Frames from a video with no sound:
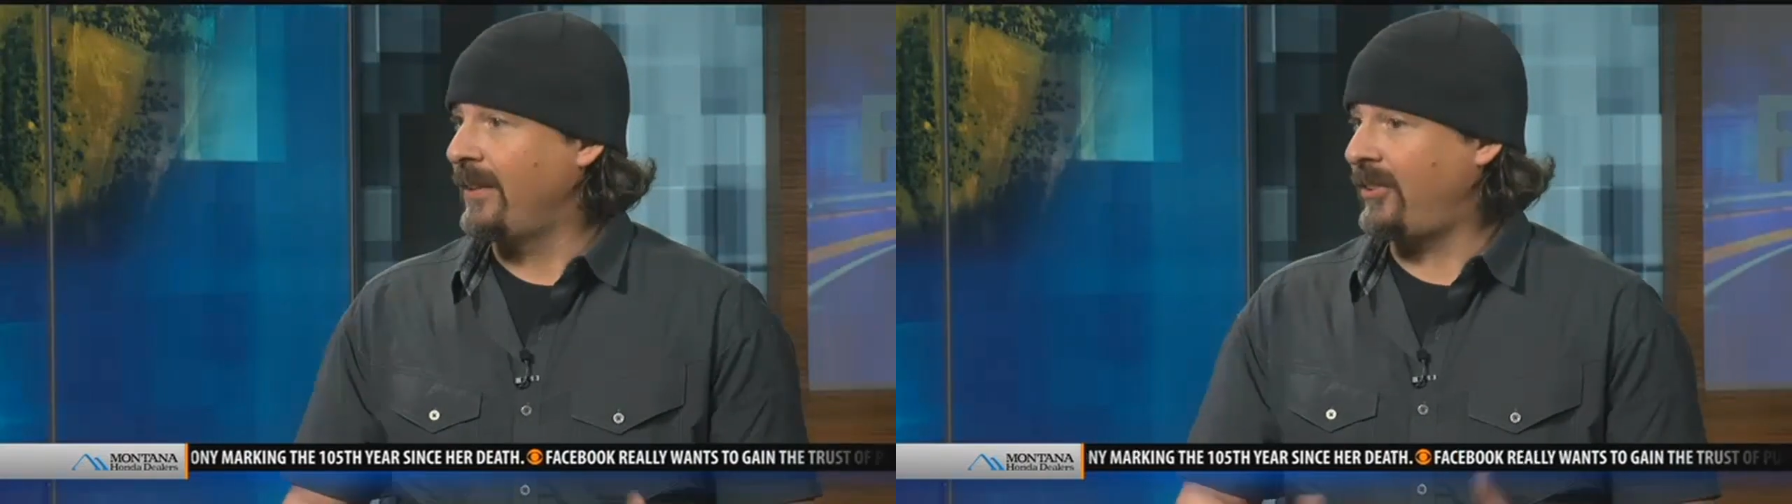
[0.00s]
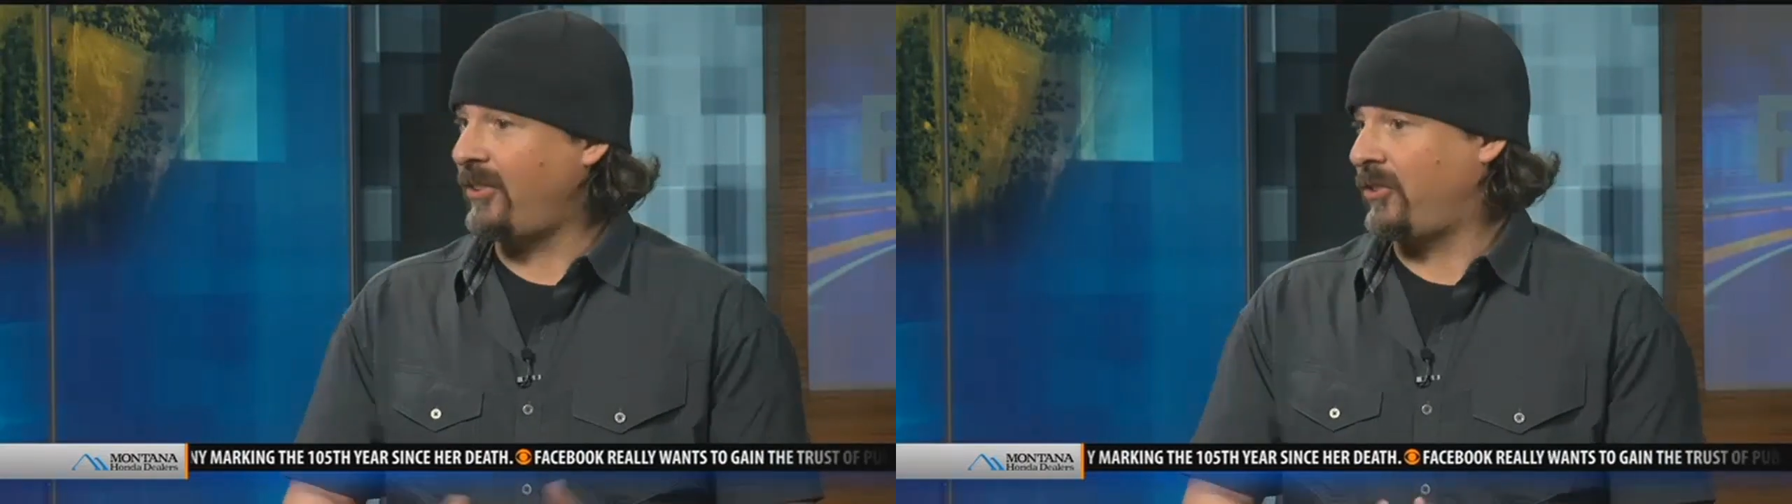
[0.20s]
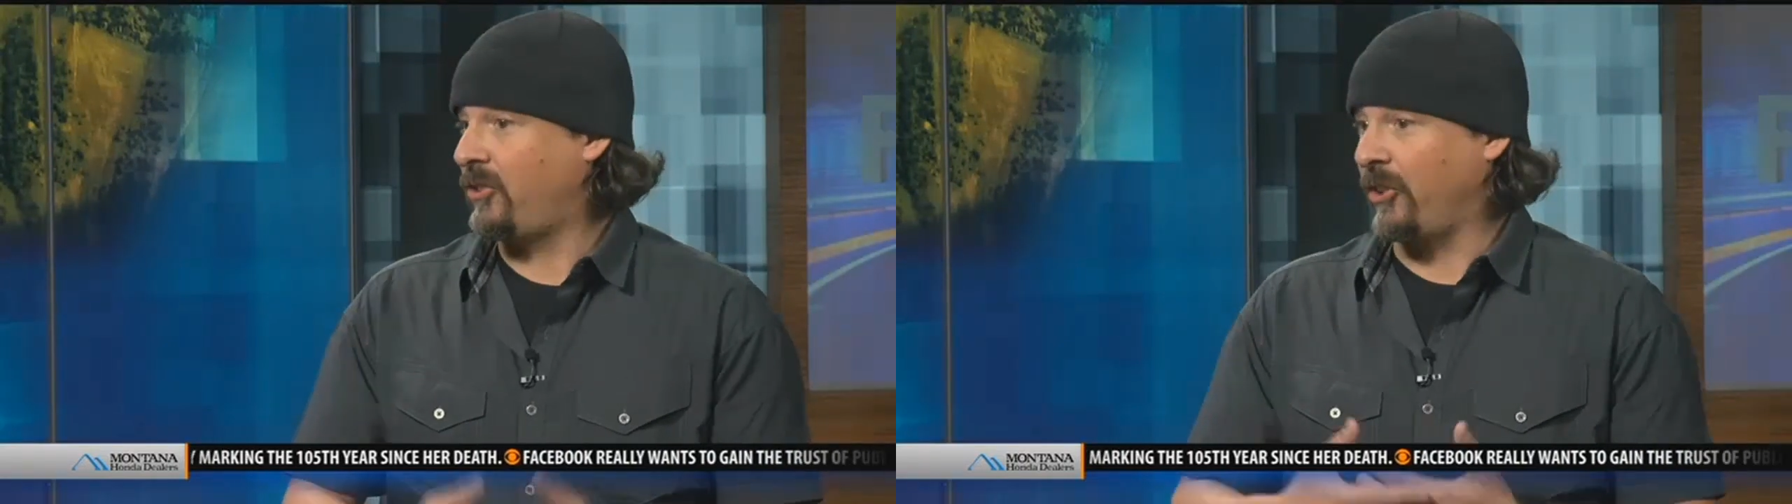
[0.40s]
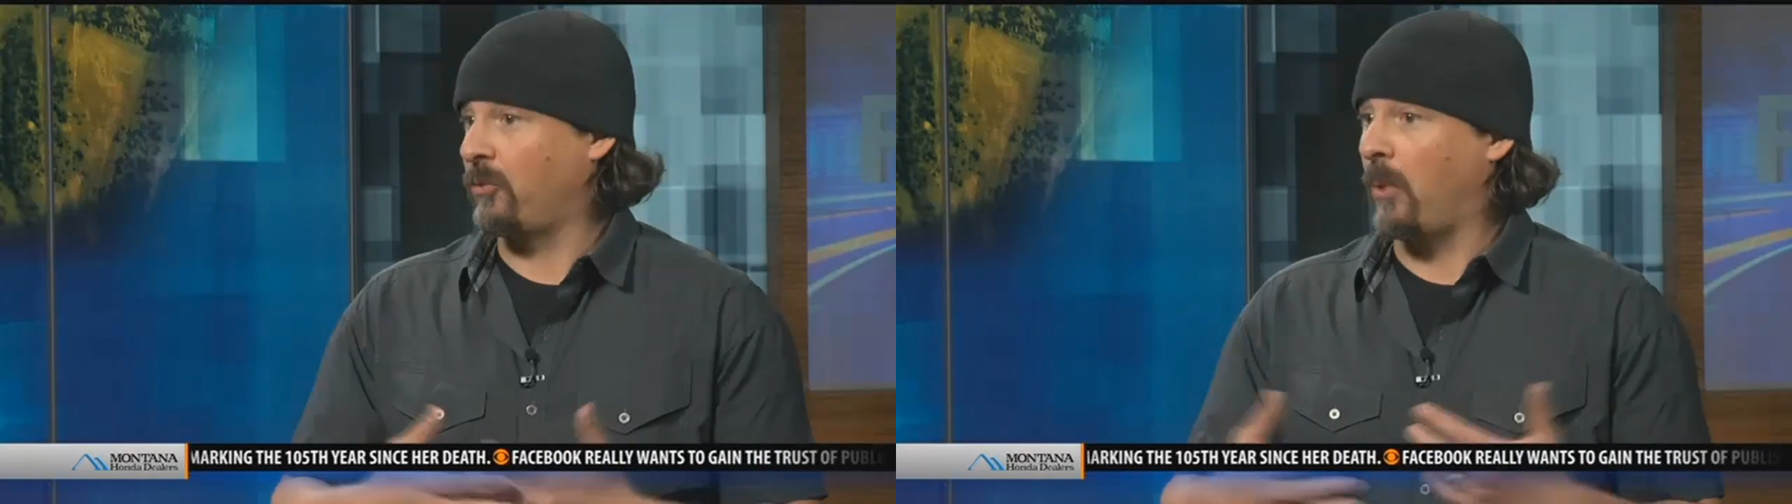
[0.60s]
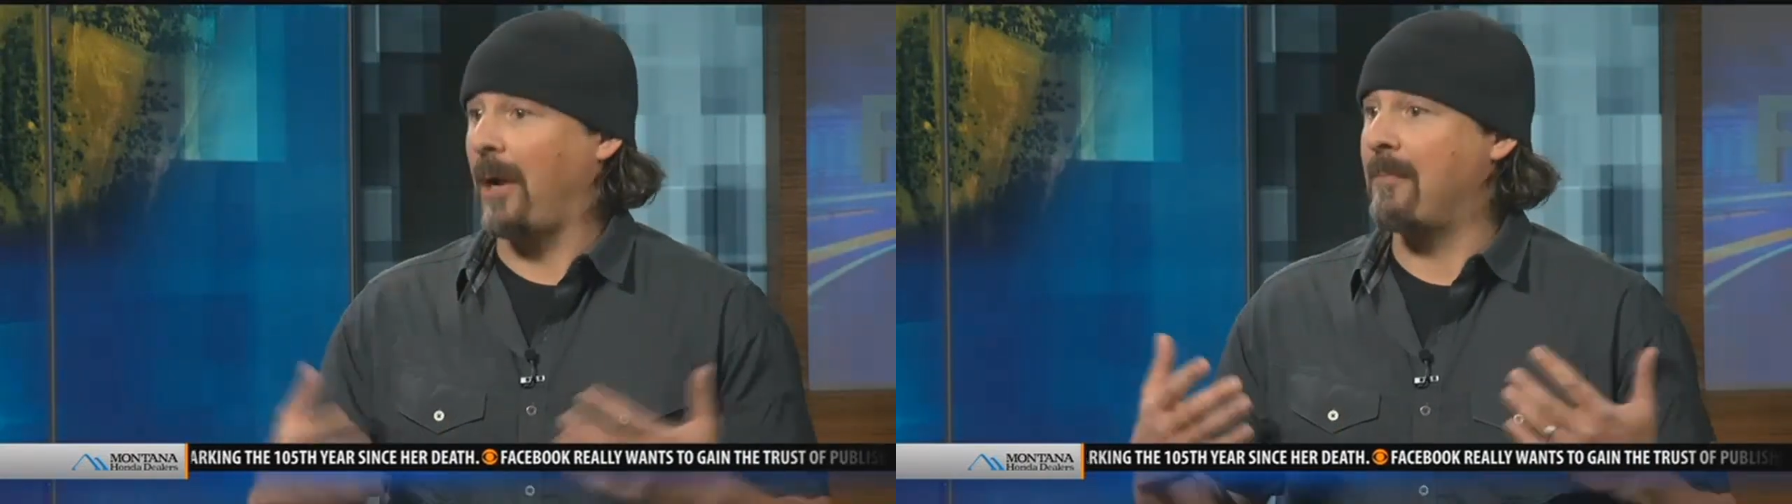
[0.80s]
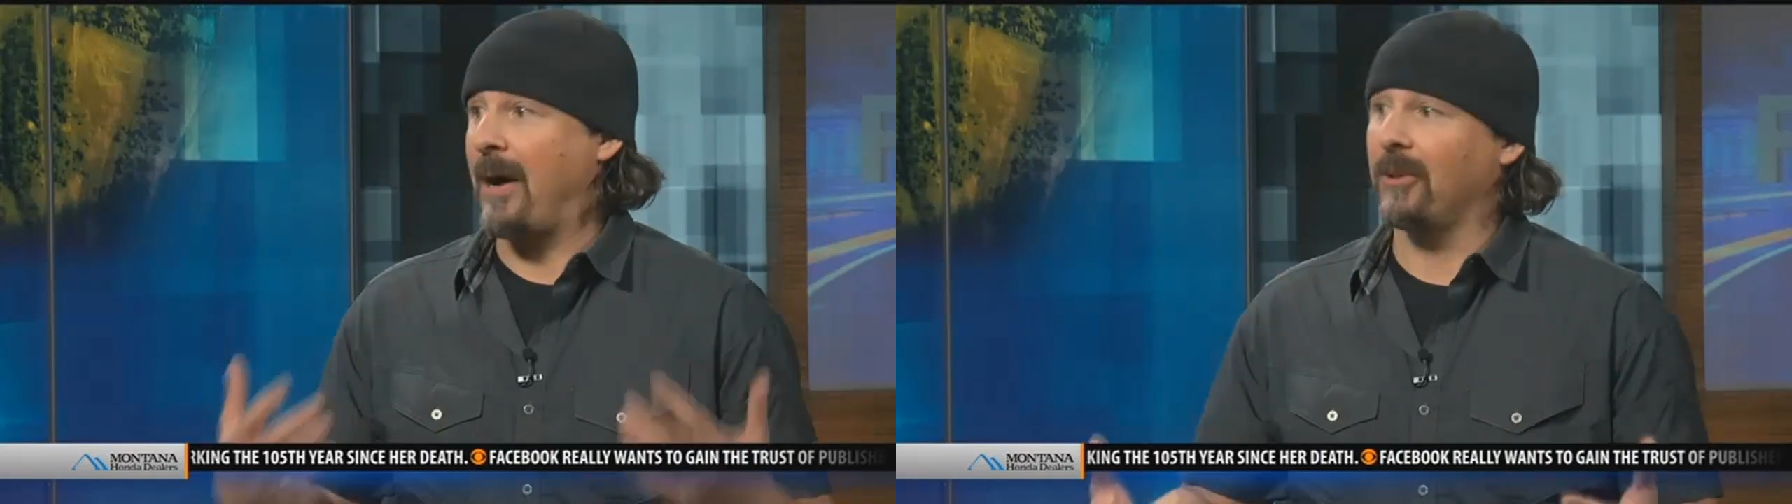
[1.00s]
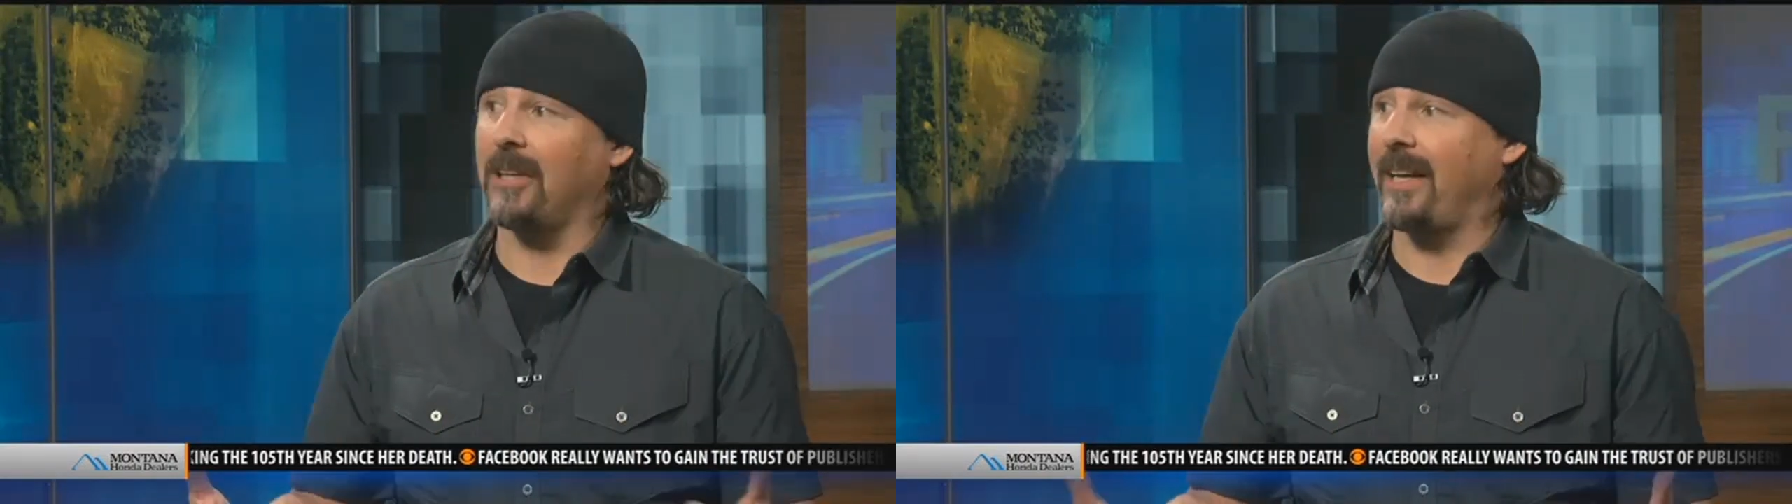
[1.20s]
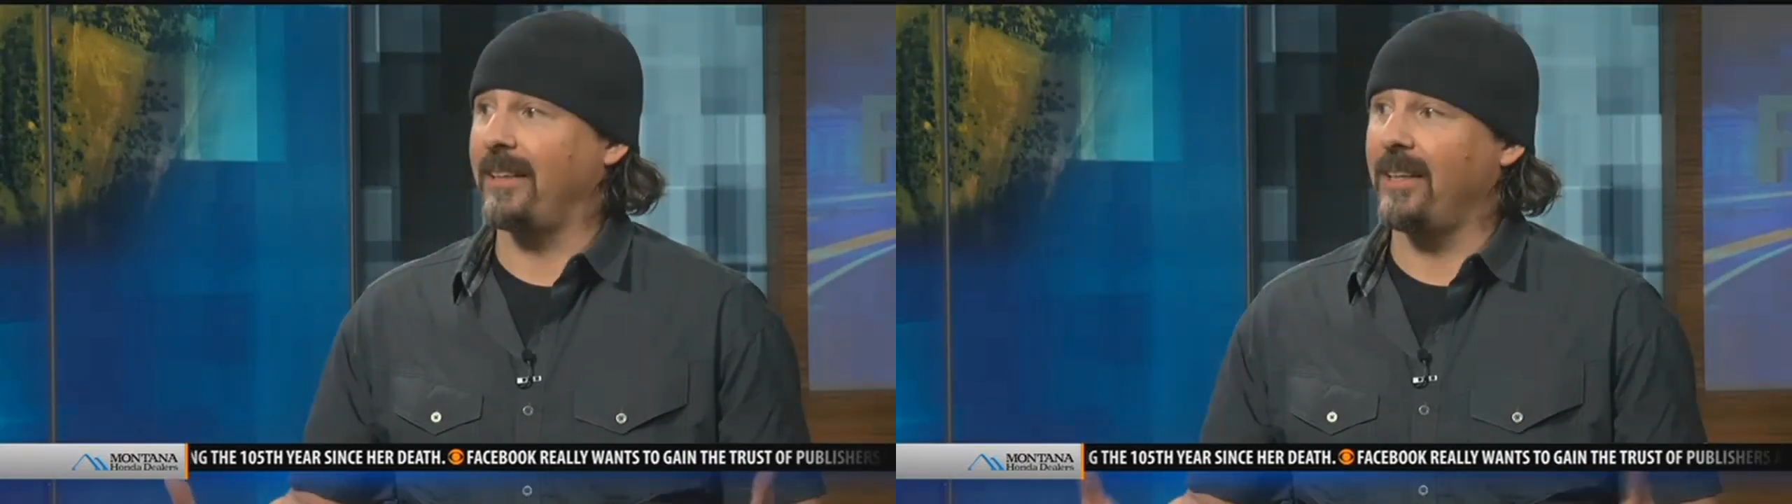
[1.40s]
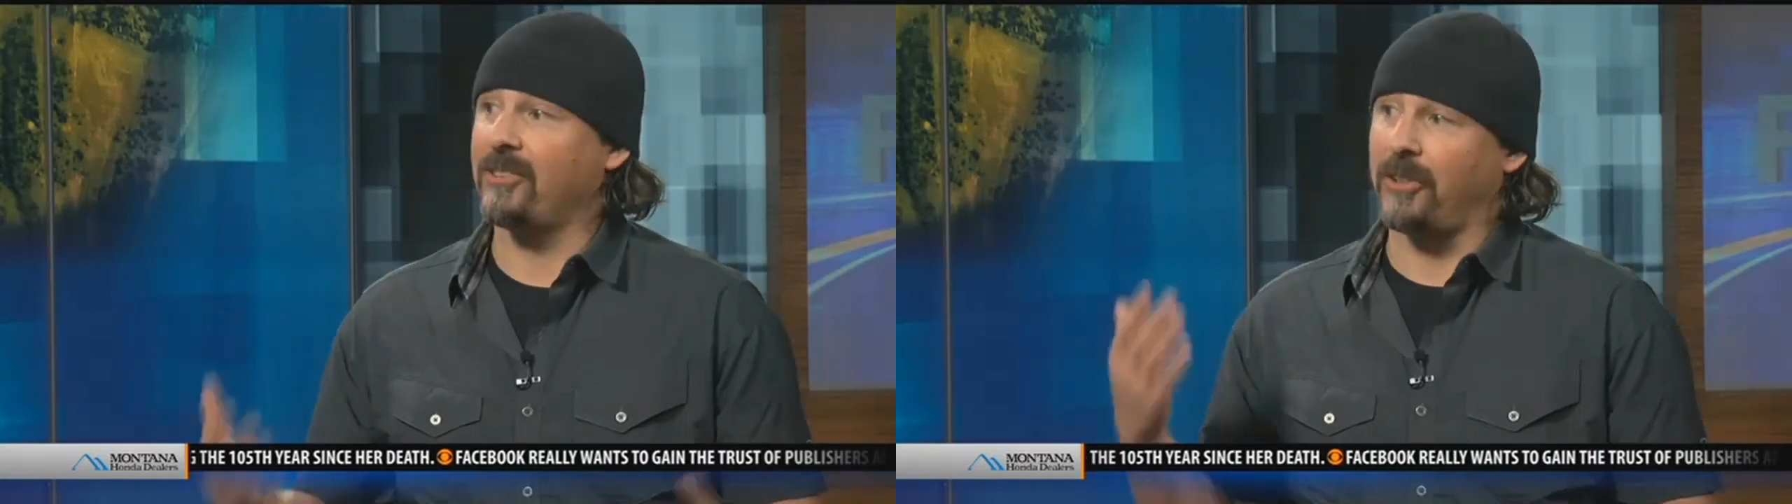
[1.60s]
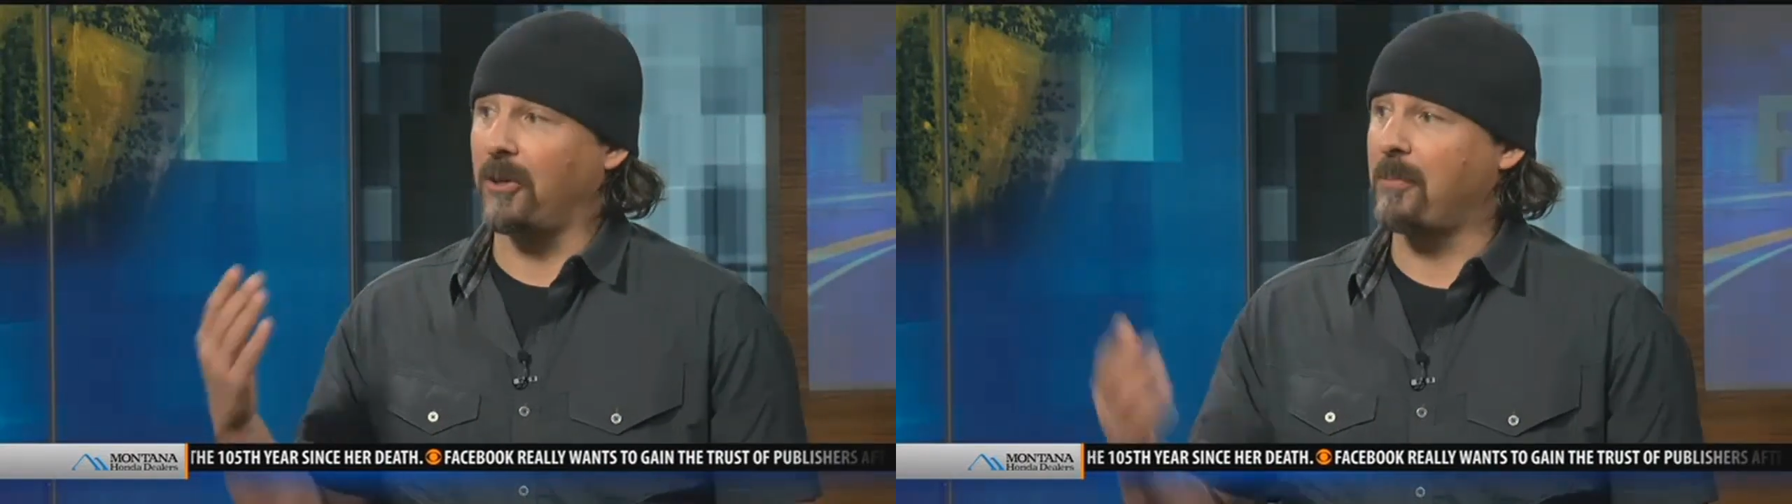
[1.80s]
This is just what a mountain lion
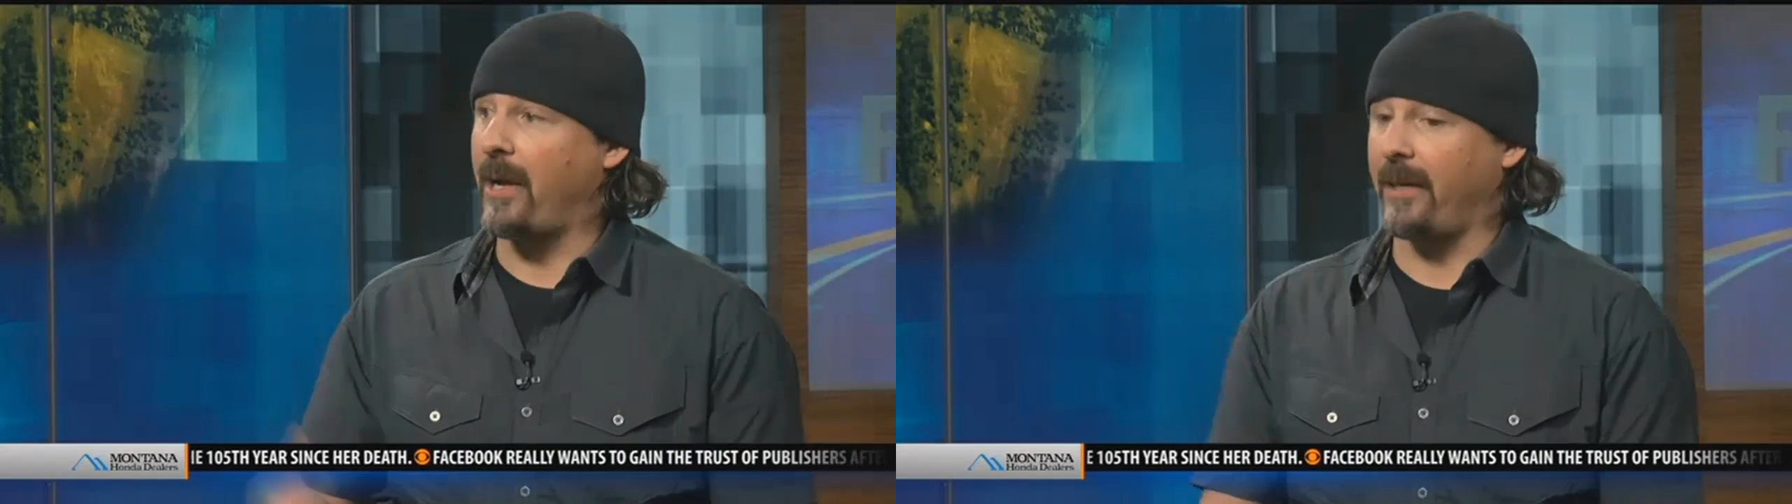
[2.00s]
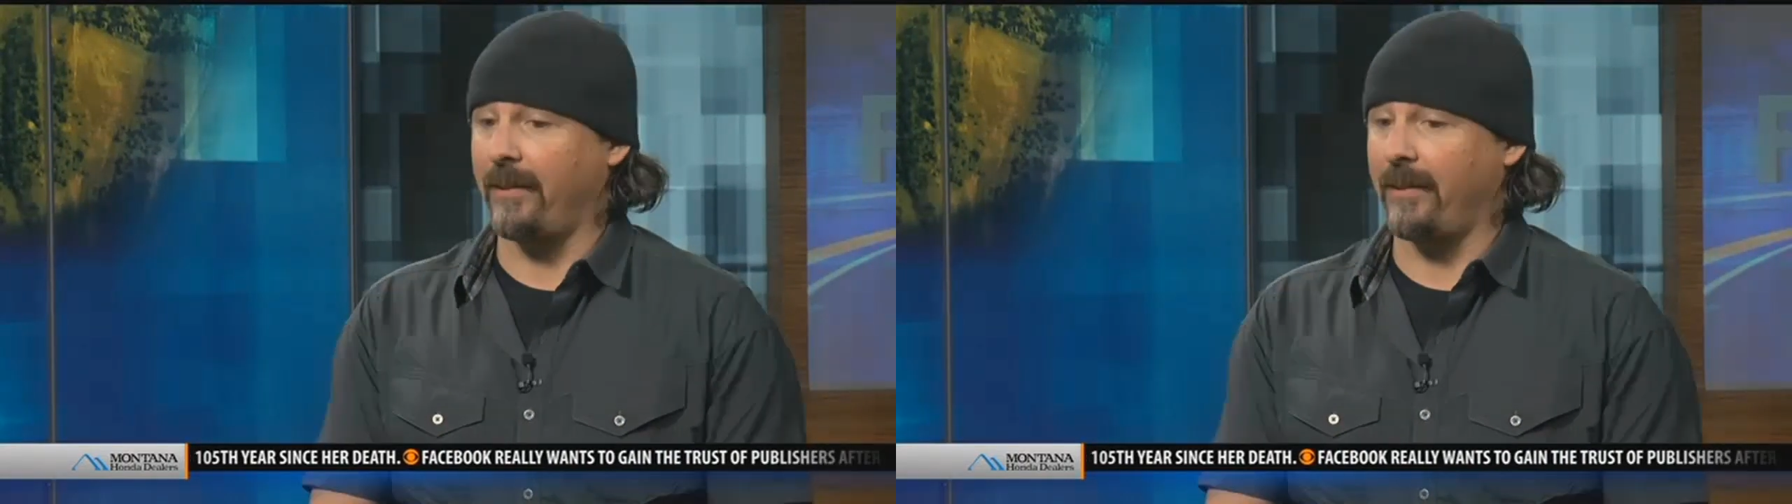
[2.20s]
does in her mind,